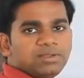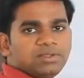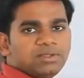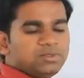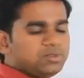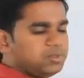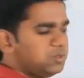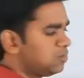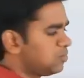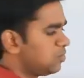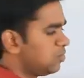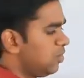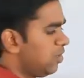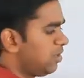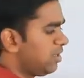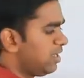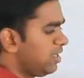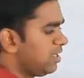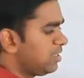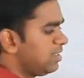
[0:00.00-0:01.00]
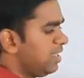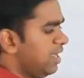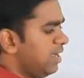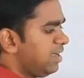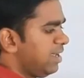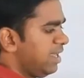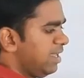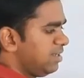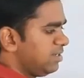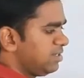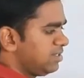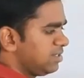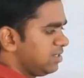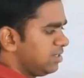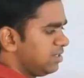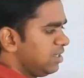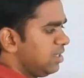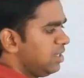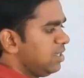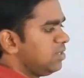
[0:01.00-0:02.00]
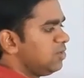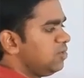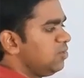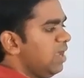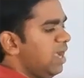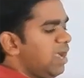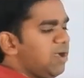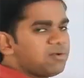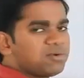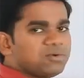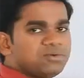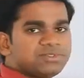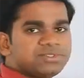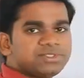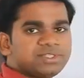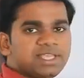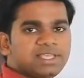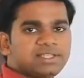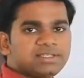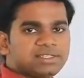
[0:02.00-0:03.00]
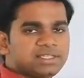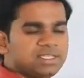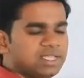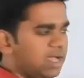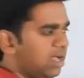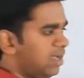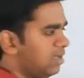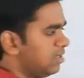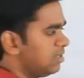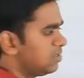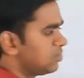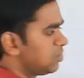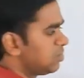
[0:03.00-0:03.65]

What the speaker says: you should not take that direction, you have to change the order.